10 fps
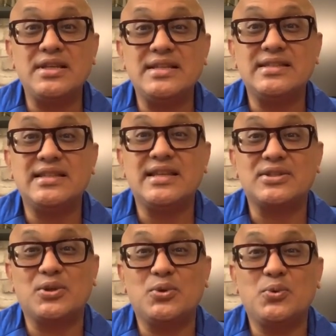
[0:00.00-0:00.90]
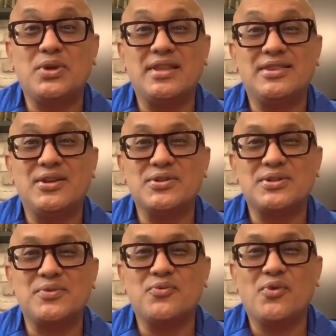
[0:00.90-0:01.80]
easily exclude
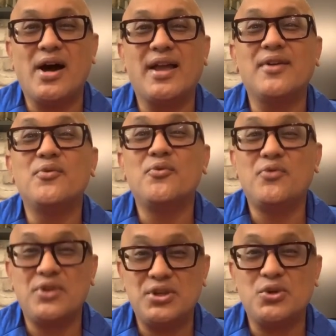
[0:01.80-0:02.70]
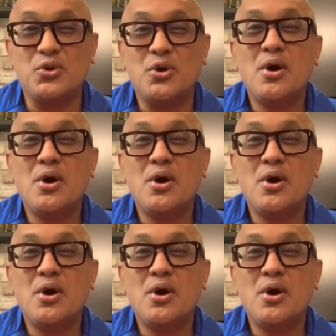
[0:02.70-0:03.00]
enthusiasm via video,